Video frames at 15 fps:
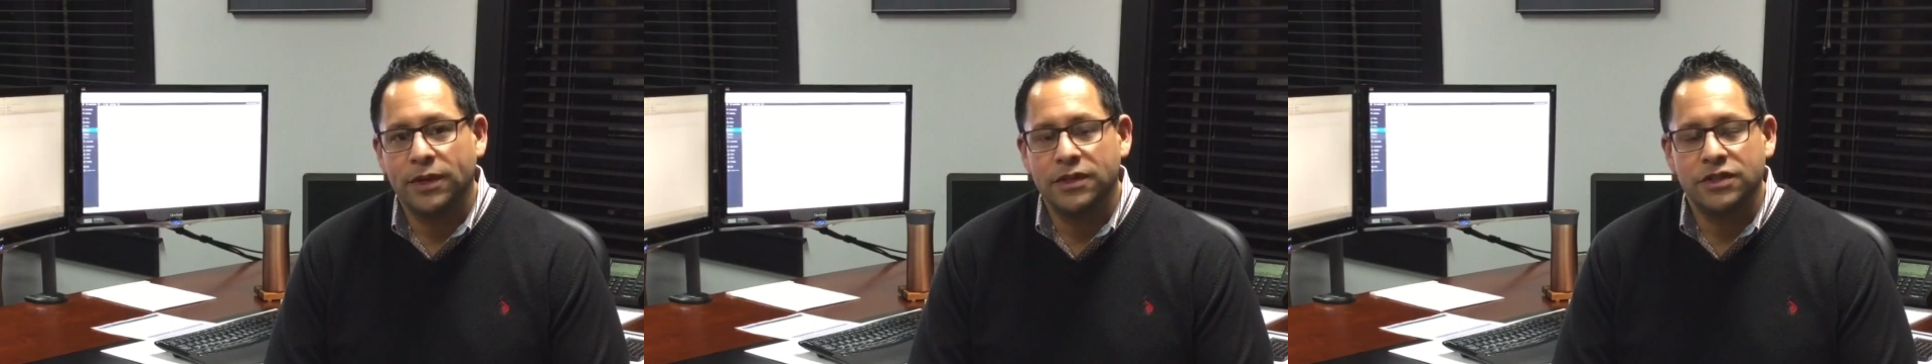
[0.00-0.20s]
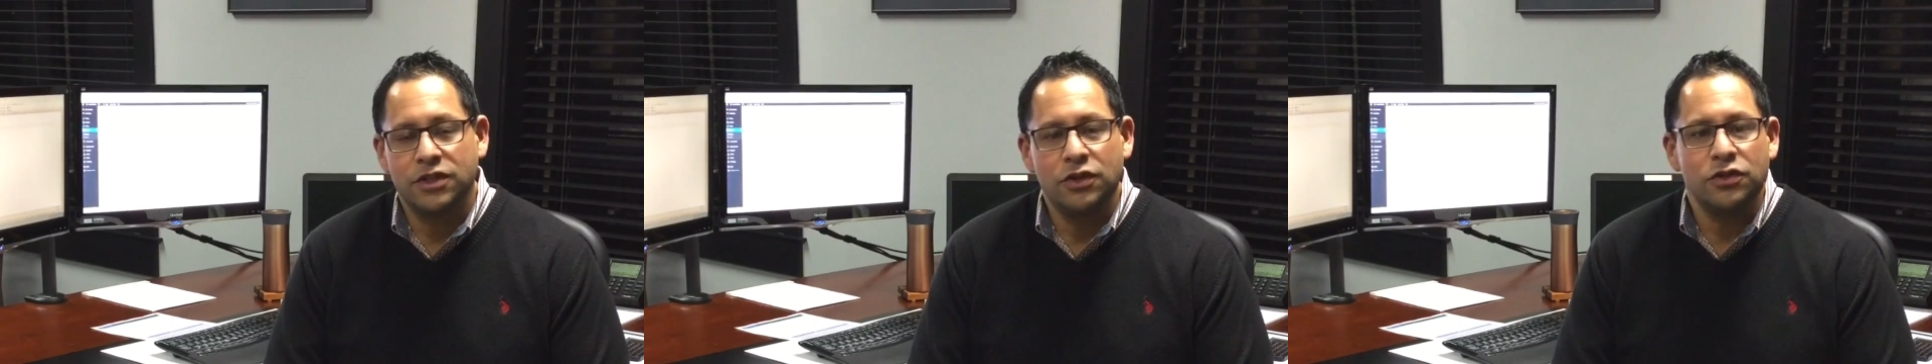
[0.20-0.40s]

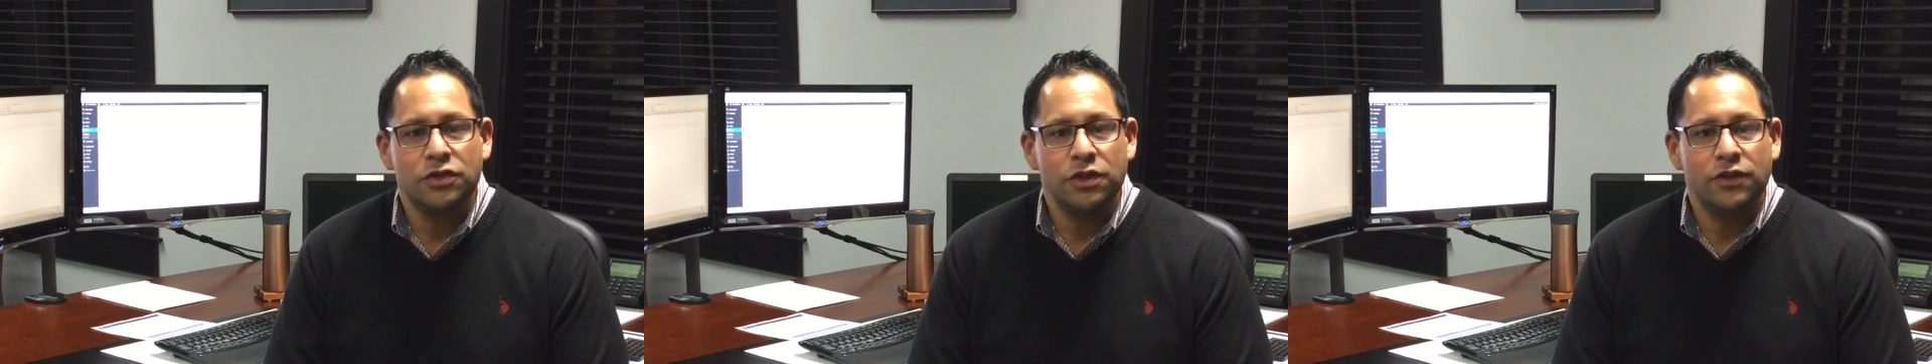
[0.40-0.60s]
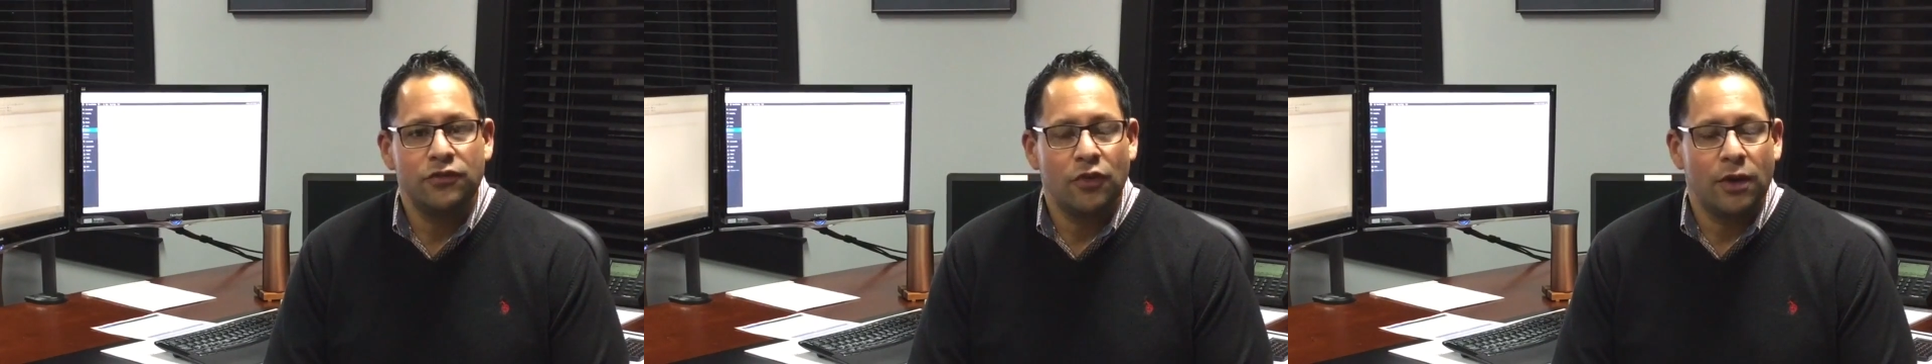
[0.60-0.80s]
is
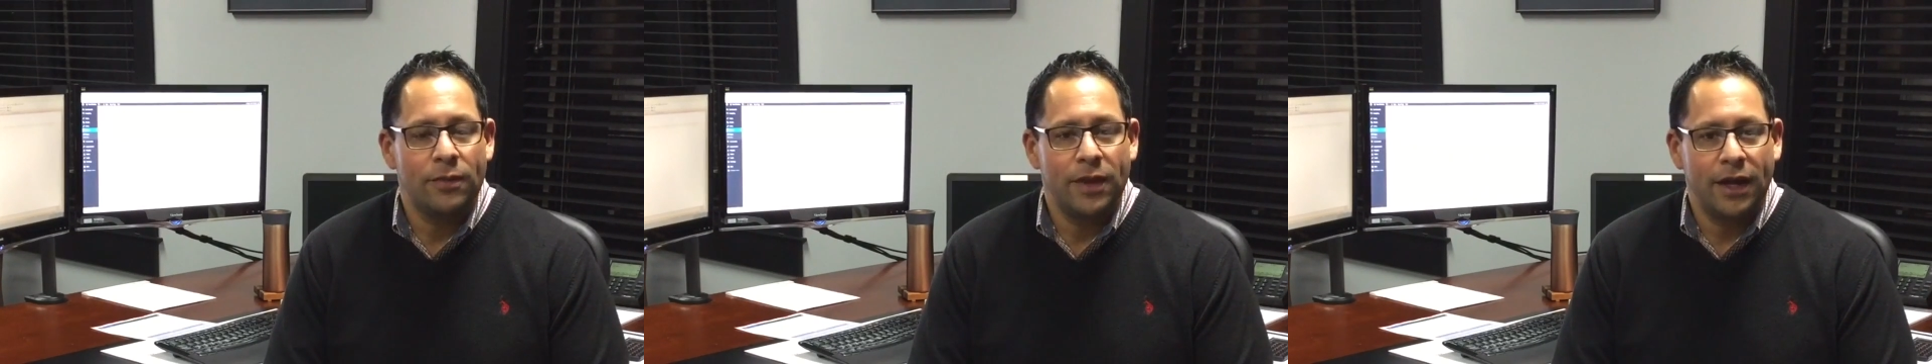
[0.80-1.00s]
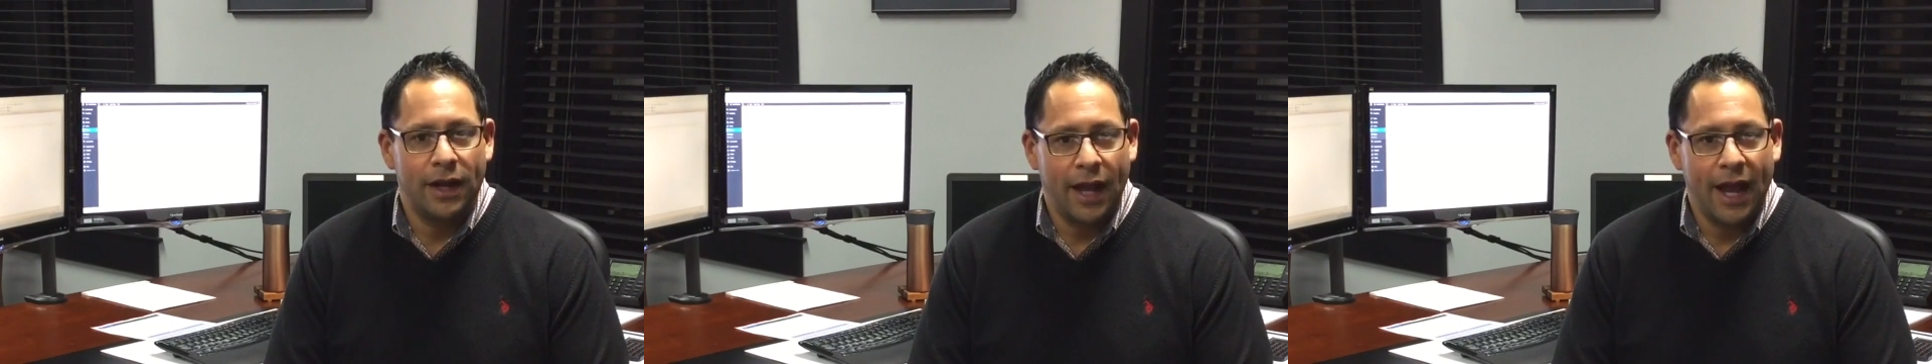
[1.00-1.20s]
usually a form
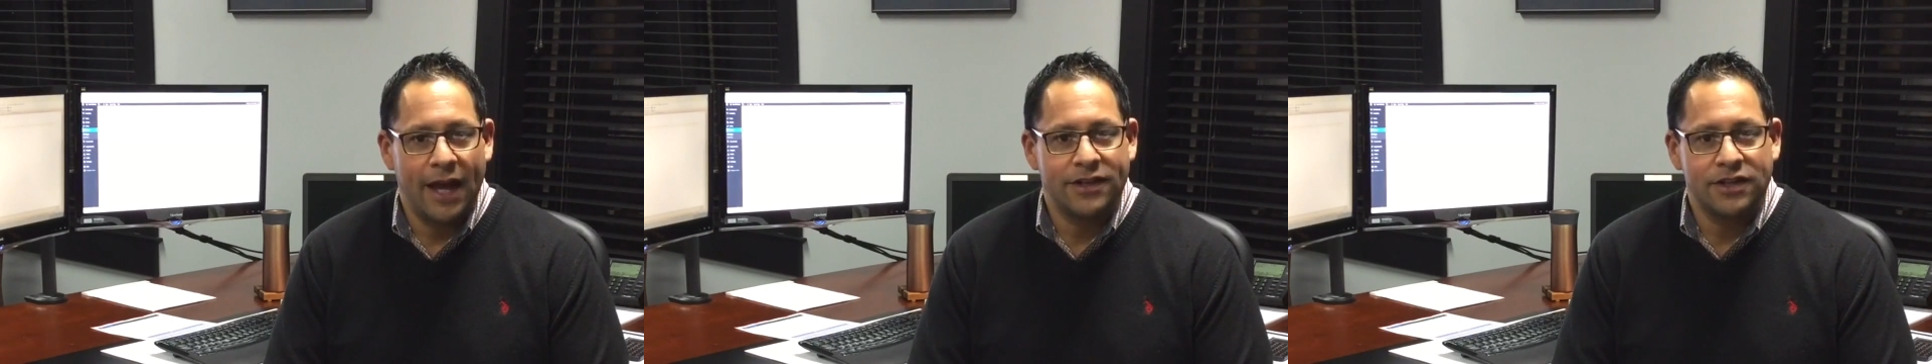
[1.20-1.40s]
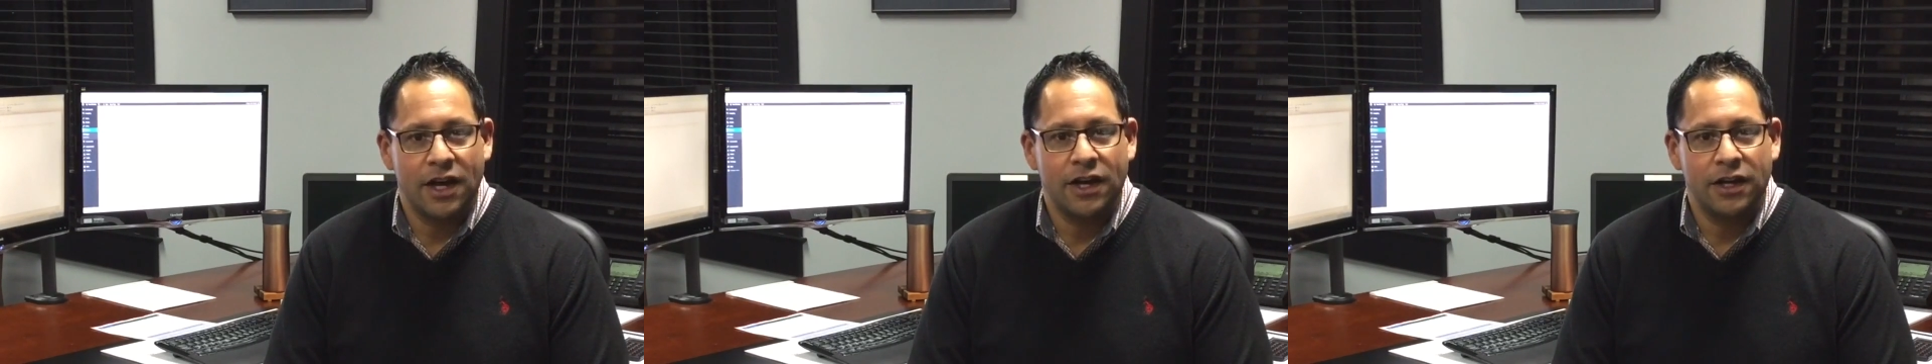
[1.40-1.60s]
that
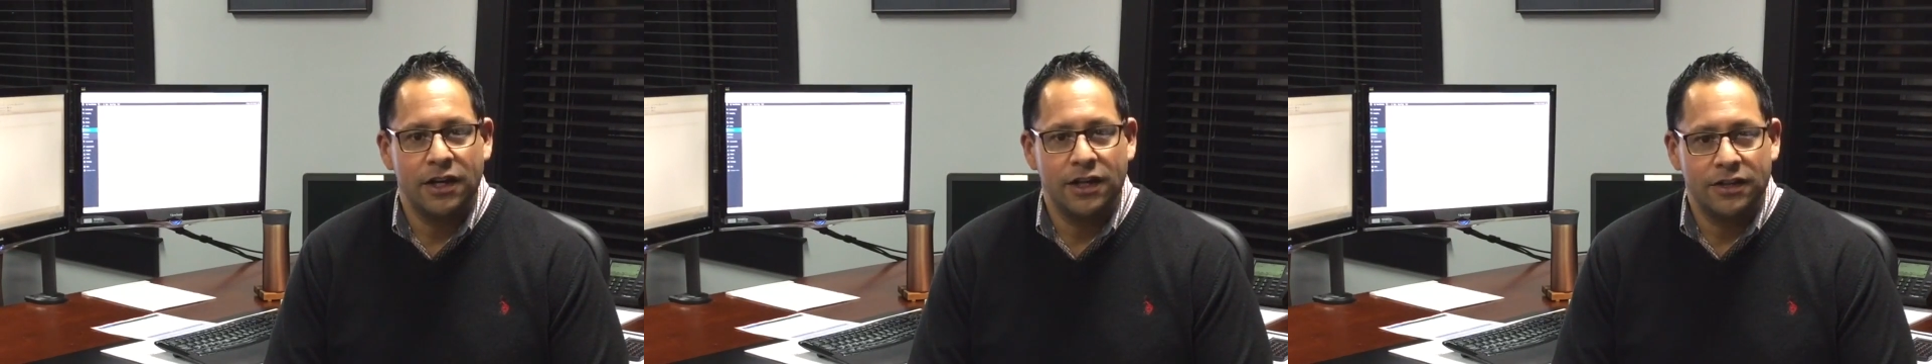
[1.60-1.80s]
has on it,